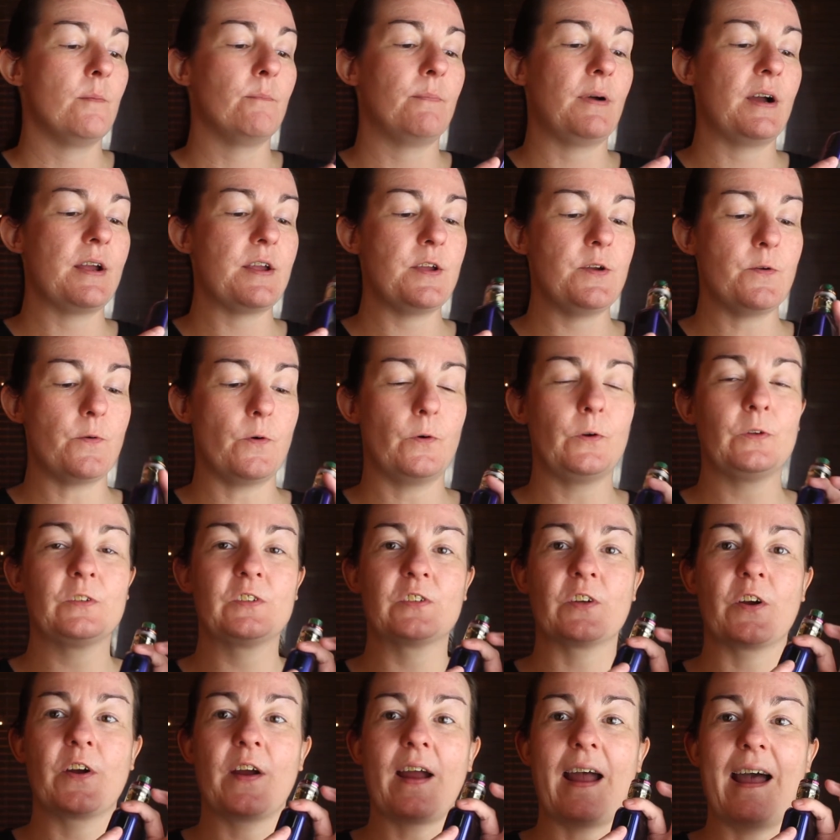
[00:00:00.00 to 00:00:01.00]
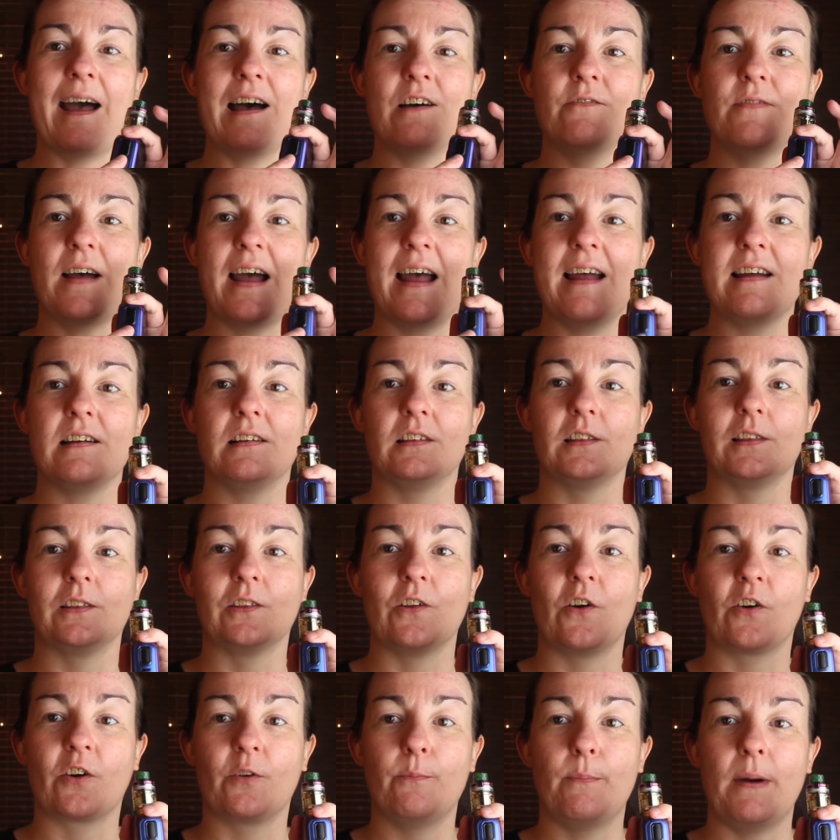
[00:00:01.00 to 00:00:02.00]
But you also have a
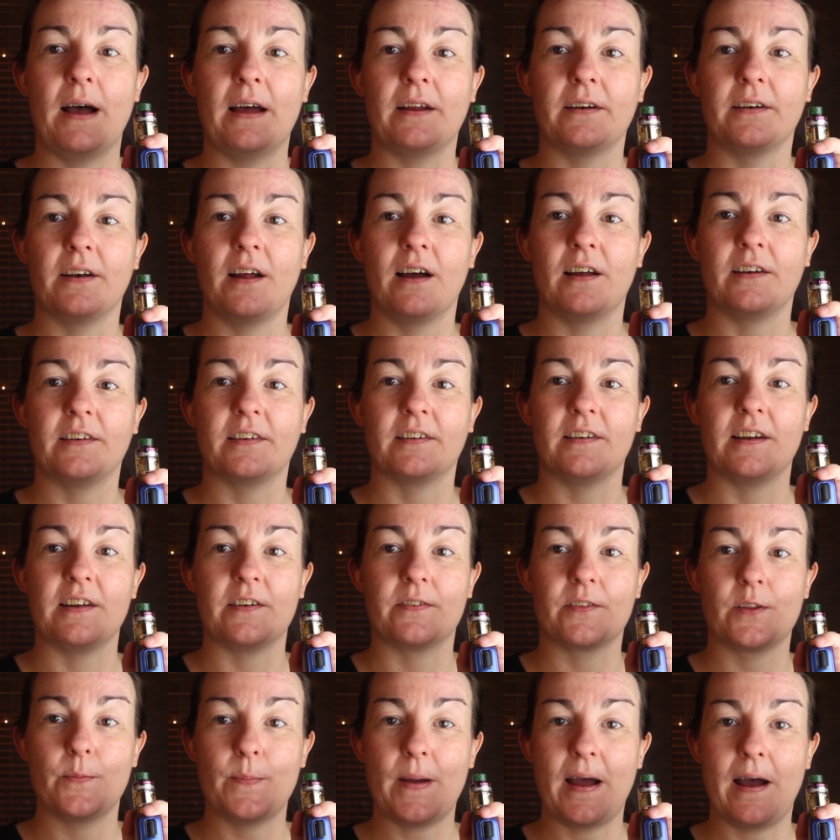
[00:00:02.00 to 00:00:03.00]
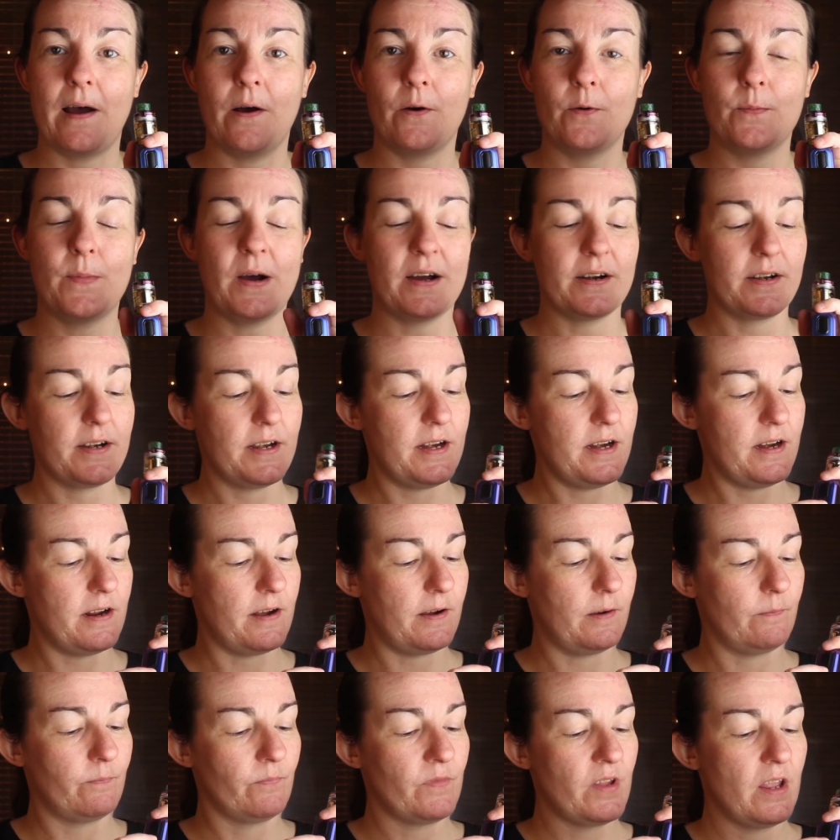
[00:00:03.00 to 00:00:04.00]
lock button underneath the power button
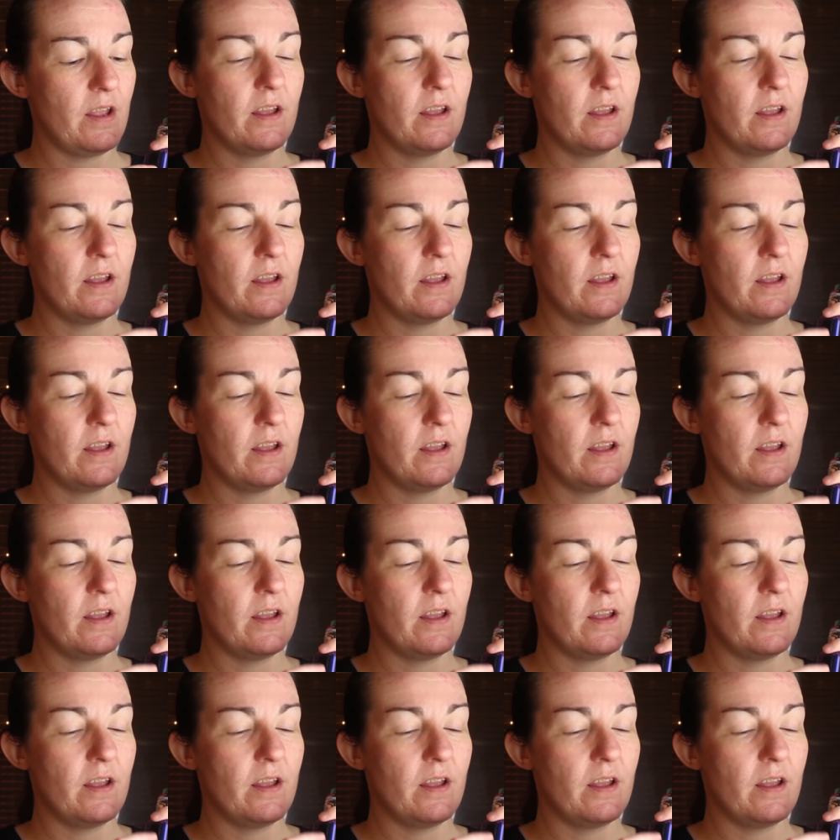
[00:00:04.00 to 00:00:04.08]
here.